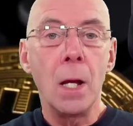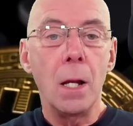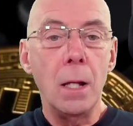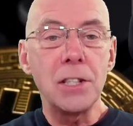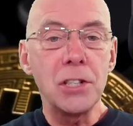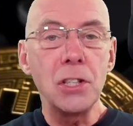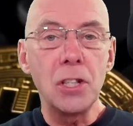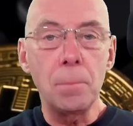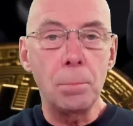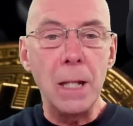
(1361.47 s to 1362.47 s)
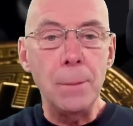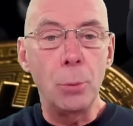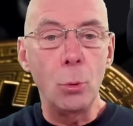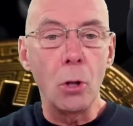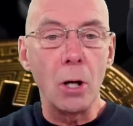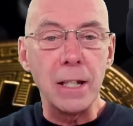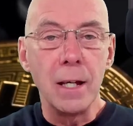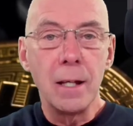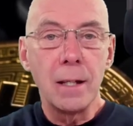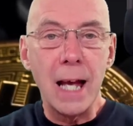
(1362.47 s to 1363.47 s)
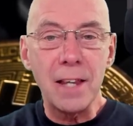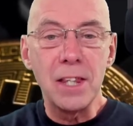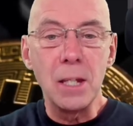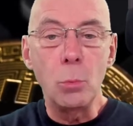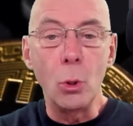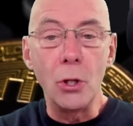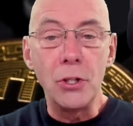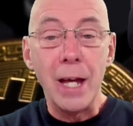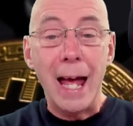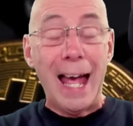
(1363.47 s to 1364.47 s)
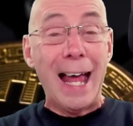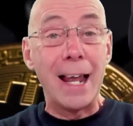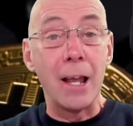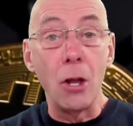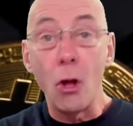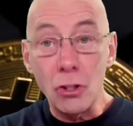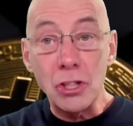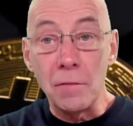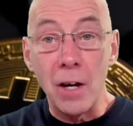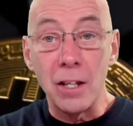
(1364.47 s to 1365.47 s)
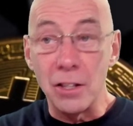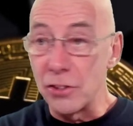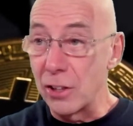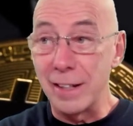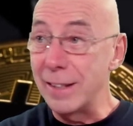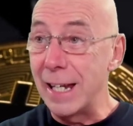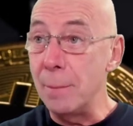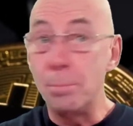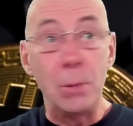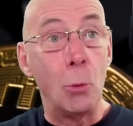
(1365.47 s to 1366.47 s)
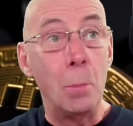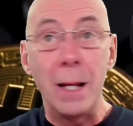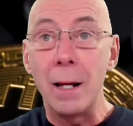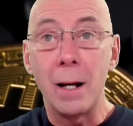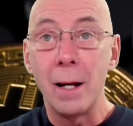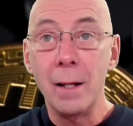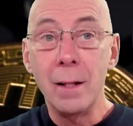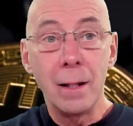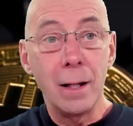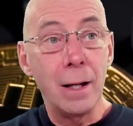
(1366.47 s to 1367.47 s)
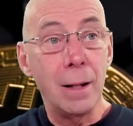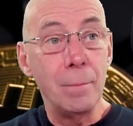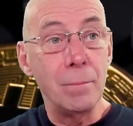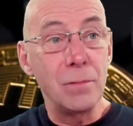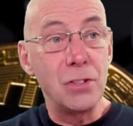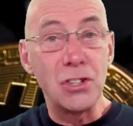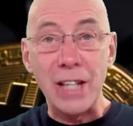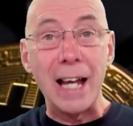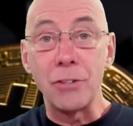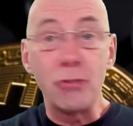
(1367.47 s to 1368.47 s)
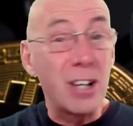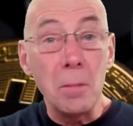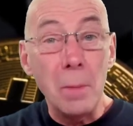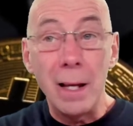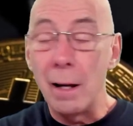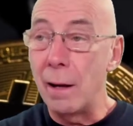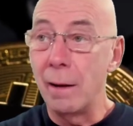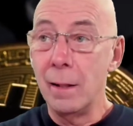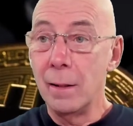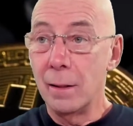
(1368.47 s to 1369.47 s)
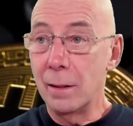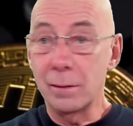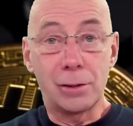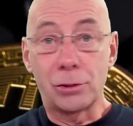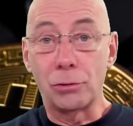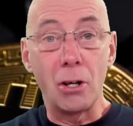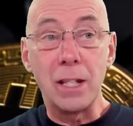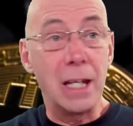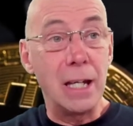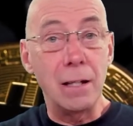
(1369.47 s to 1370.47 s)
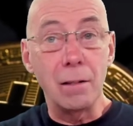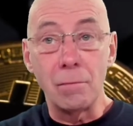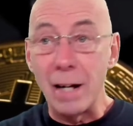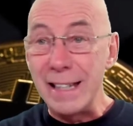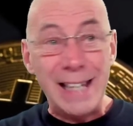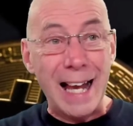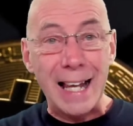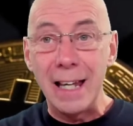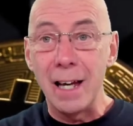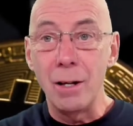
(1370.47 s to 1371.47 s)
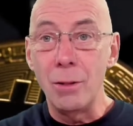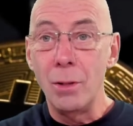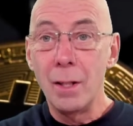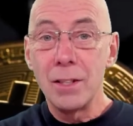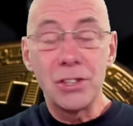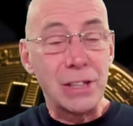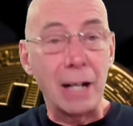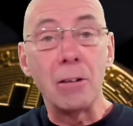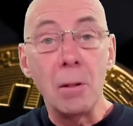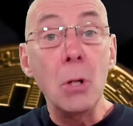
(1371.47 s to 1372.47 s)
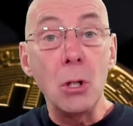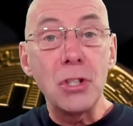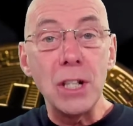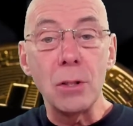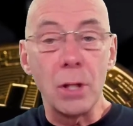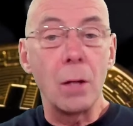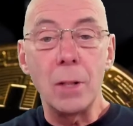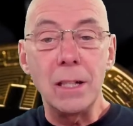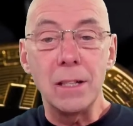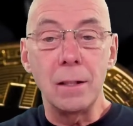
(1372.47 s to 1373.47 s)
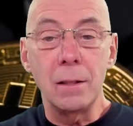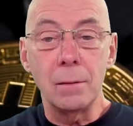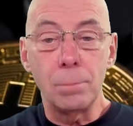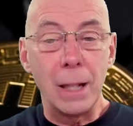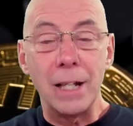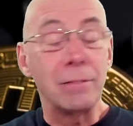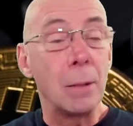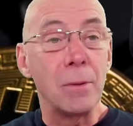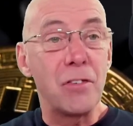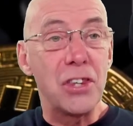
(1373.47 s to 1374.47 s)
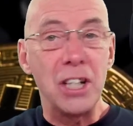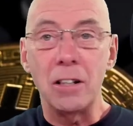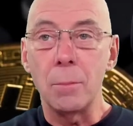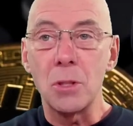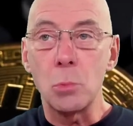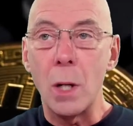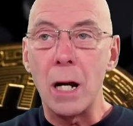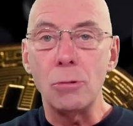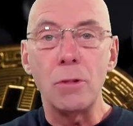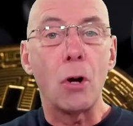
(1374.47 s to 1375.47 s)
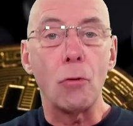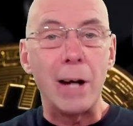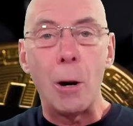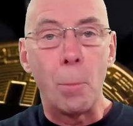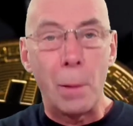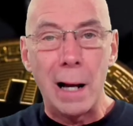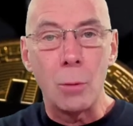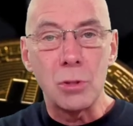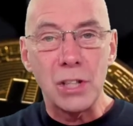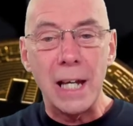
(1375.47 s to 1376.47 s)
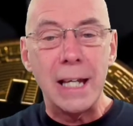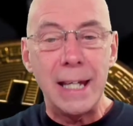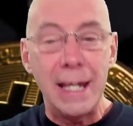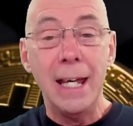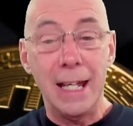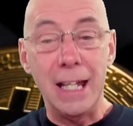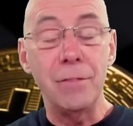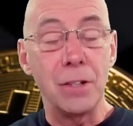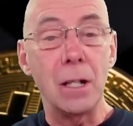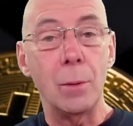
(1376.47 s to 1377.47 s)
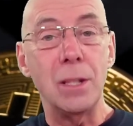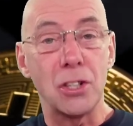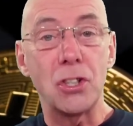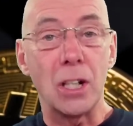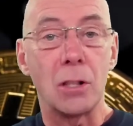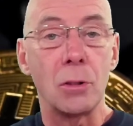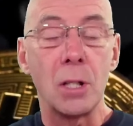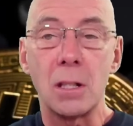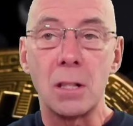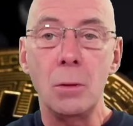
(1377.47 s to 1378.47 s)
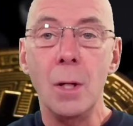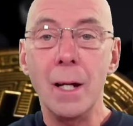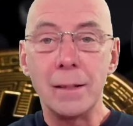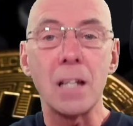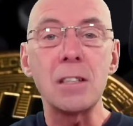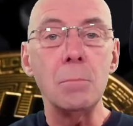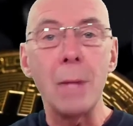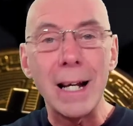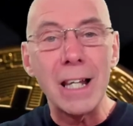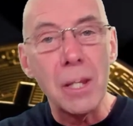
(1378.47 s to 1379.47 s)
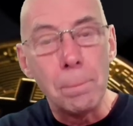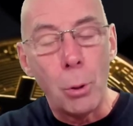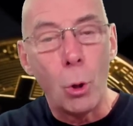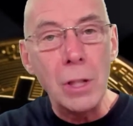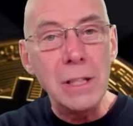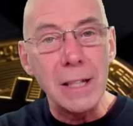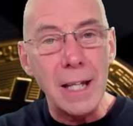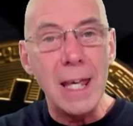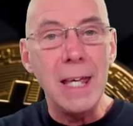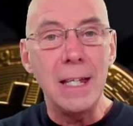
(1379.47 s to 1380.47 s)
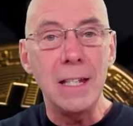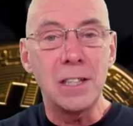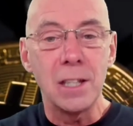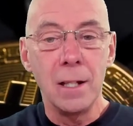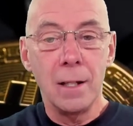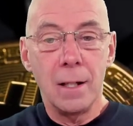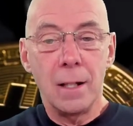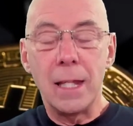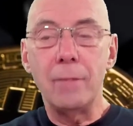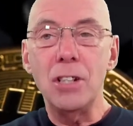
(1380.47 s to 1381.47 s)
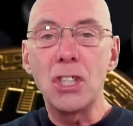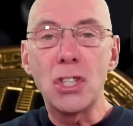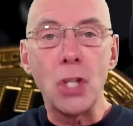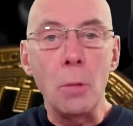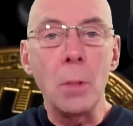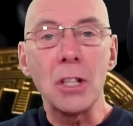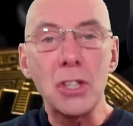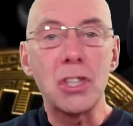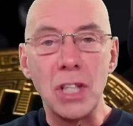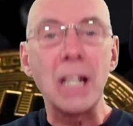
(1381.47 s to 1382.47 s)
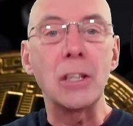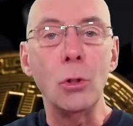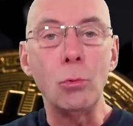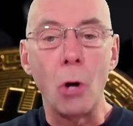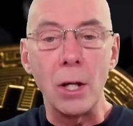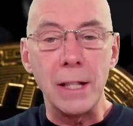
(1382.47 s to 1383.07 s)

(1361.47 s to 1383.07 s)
listen to people like Cathie Wood and lots of others. I could name Bill Miller, Stan Druckenmiller, crikey, Ray Dalio, Scaramucci, although he's playing around with Ethereum as well. You've got Raoul Pal saying it, even though he's a shitcoiner too. Doesn't matter. The point is, there is so much signal right